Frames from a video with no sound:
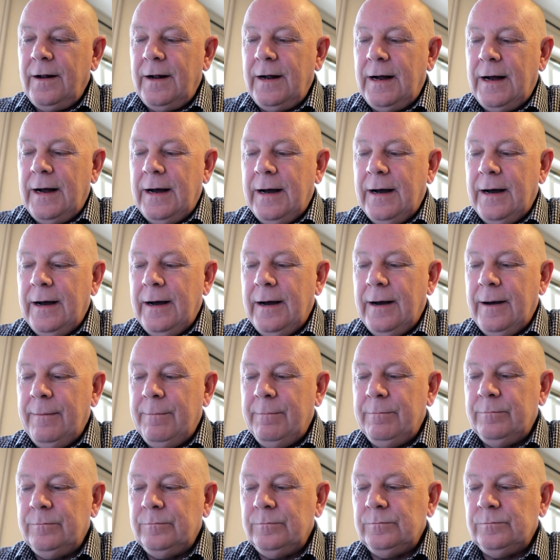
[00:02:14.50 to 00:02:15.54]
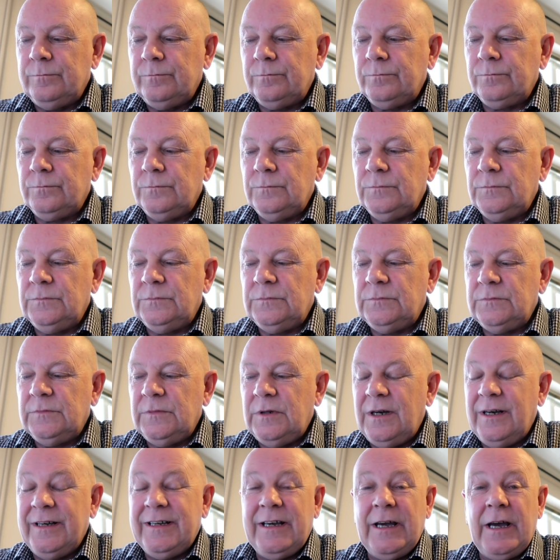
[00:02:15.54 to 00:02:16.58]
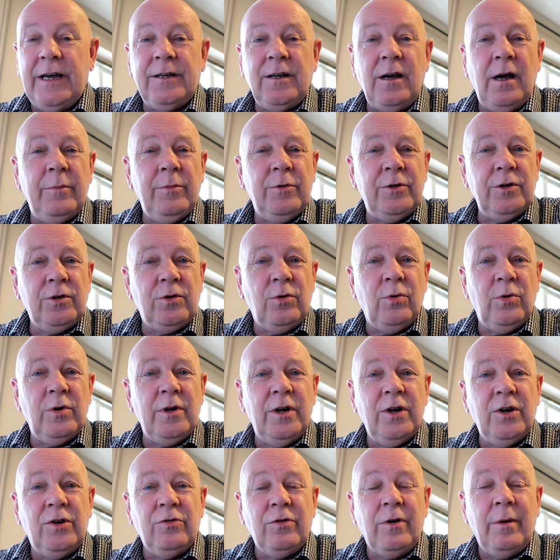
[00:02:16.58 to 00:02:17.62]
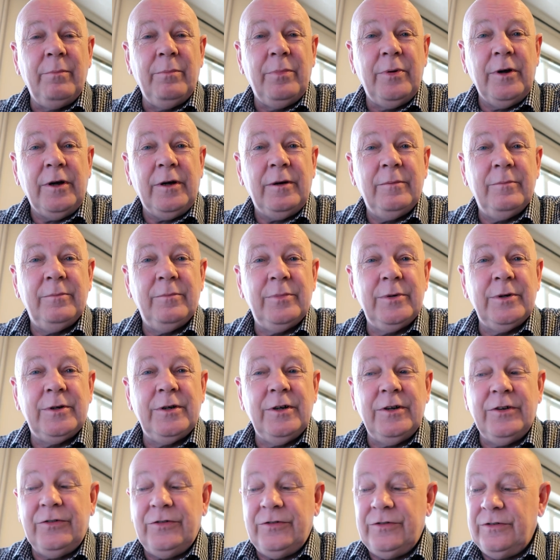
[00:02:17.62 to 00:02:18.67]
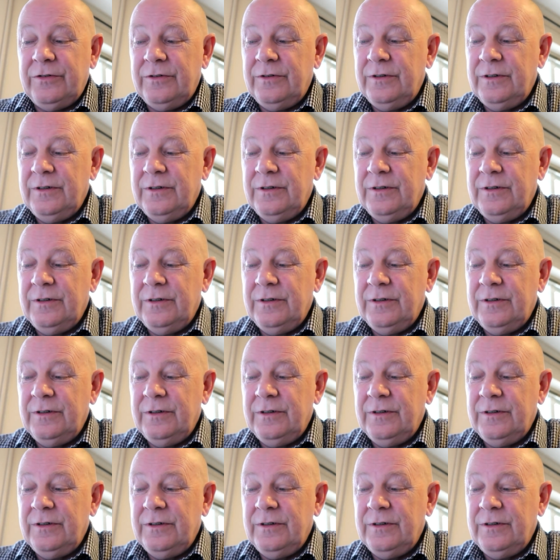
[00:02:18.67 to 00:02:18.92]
Again, I'm going to call her grumpy because